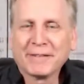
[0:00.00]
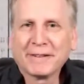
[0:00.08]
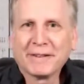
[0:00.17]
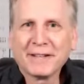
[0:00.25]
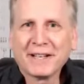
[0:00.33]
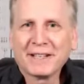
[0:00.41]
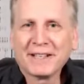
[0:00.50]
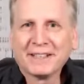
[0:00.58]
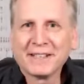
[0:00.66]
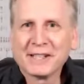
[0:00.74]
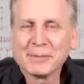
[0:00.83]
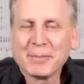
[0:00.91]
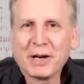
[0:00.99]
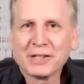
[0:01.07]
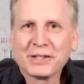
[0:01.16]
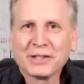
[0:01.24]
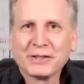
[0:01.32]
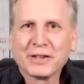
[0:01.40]
They're not a
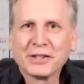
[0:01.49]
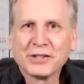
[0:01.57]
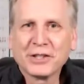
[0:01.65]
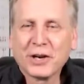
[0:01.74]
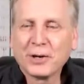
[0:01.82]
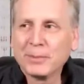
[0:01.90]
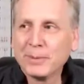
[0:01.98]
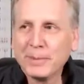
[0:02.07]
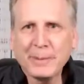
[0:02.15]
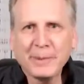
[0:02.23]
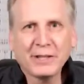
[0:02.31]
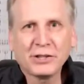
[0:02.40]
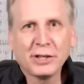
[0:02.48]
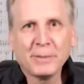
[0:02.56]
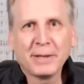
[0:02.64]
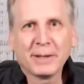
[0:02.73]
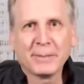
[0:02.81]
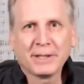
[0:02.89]
sponsor of our show, but maybe they should
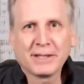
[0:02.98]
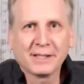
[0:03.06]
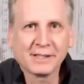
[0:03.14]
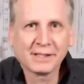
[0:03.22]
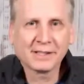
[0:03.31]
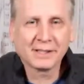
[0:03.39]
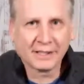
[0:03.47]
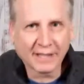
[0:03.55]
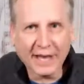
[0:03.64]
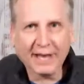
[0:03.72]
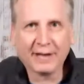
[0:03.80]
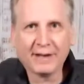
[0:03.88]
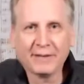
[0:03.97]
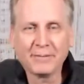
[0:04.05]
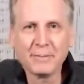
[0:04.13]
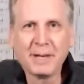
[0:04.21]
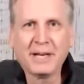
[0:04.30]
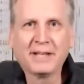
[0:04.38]
be because they
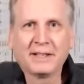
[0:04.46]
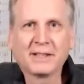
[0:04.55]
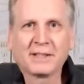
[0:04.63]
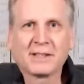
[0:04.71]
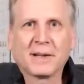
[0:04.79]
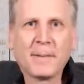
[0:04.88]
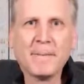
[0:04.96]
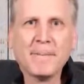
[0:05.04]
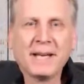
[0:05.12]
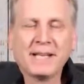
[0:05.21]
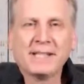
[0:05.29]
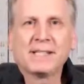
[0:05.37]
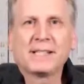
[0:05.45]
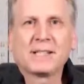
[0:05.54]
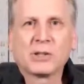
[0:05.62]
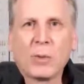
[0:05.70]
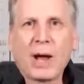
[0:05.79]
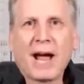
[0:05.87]
made this amazing
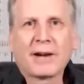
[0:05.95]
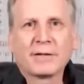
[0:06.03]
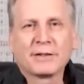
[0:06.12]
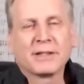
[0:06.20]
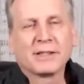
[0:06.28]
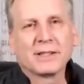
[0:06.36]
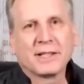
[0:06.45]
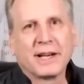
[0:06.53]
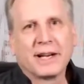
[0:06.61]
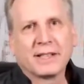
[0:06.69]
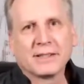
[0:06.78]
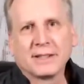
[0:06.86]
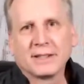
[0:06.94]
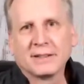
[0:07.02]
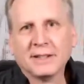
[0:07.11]
swag for us today. So